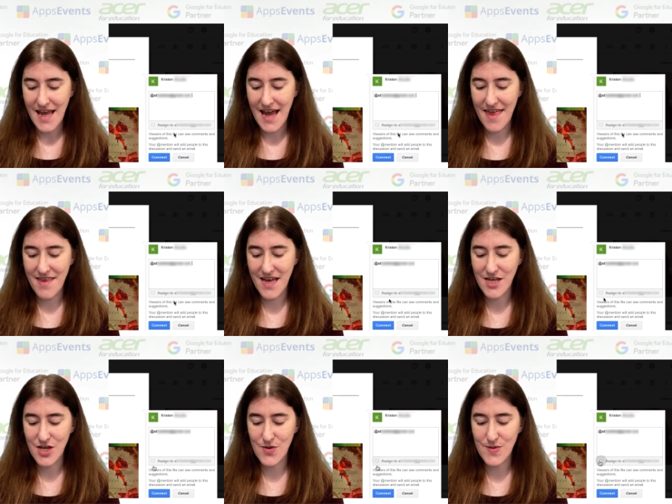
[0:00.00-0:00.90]
And then
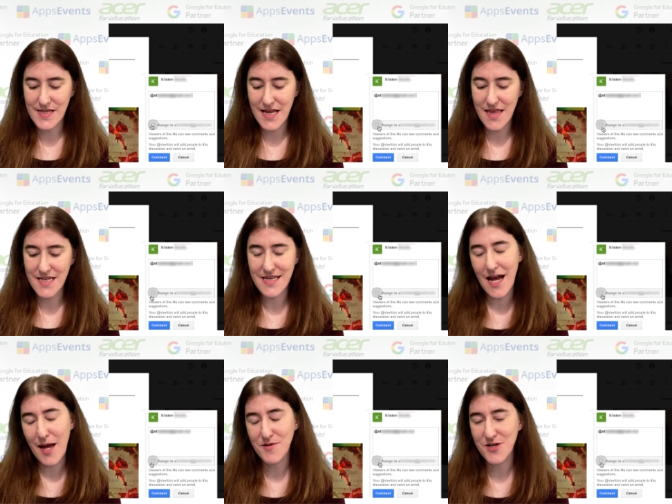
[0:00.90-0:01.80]
you see this
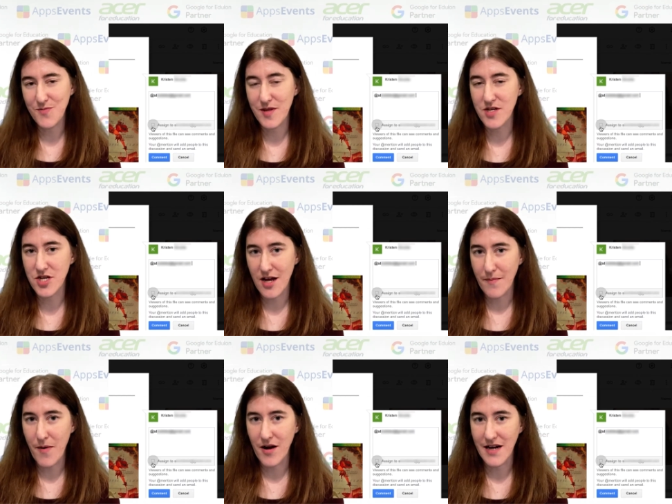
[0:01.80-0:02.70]
option with a check
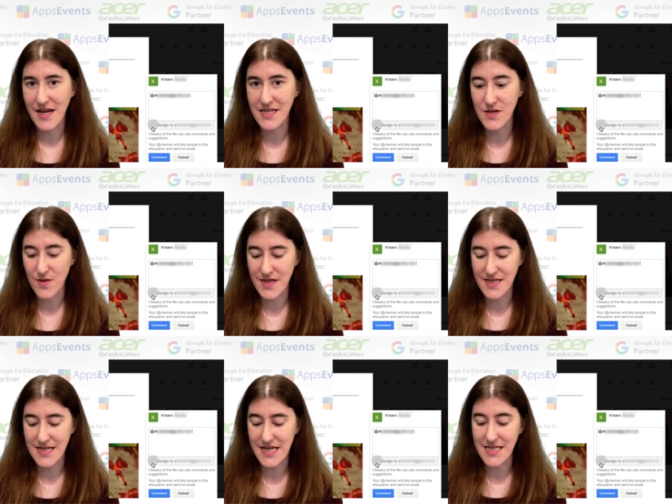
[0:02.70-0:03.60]
mark next to it
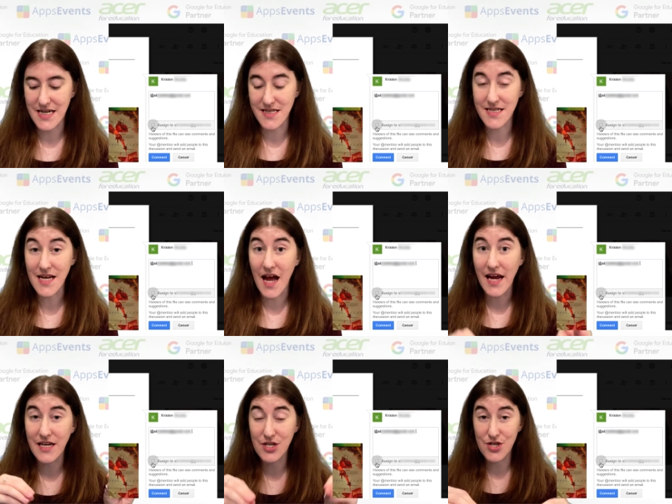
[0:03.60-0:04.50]
that says
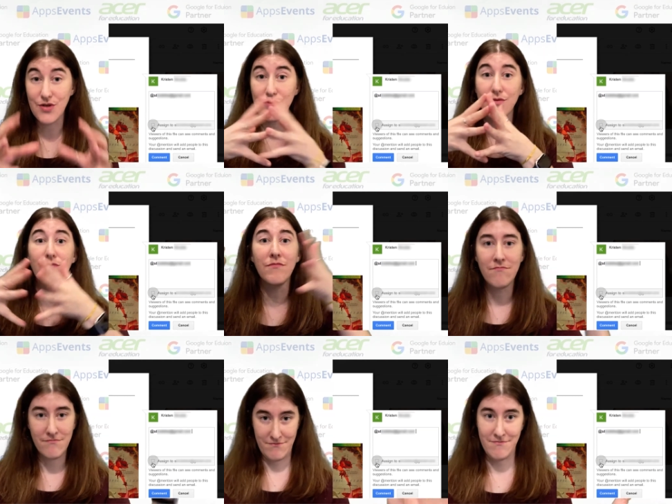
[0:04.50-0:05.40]
assign to
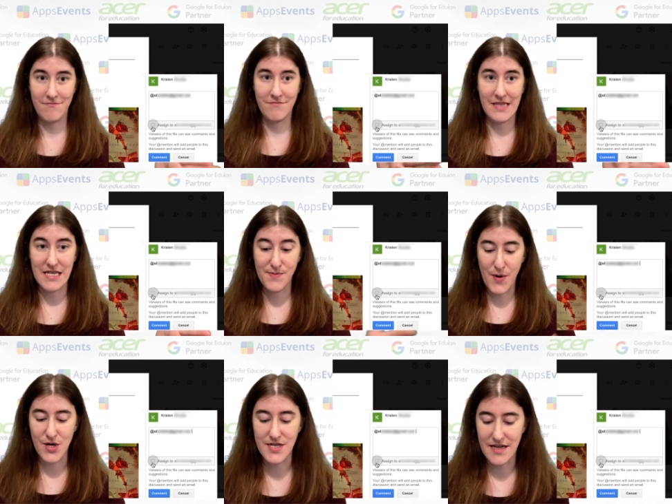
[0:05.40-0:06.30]
this
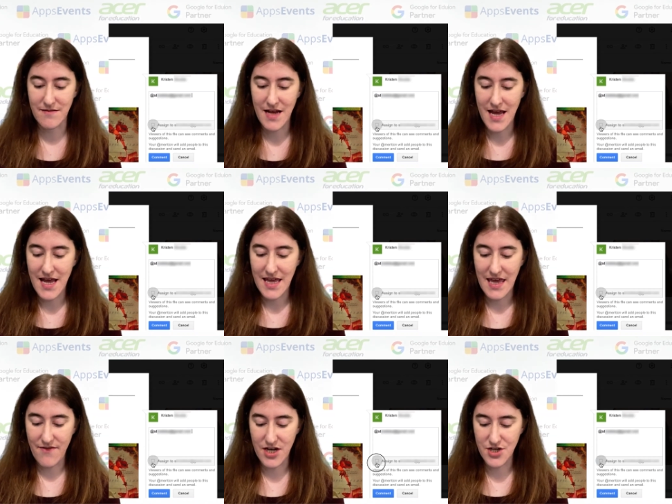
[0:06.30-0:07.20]
person.
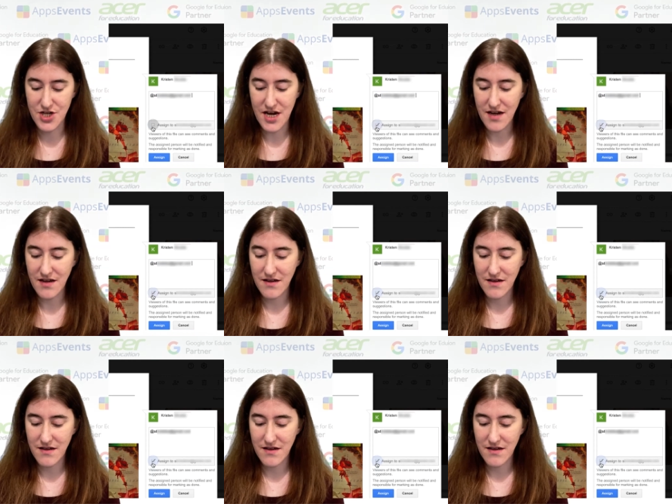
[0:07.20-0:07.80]
Give it a check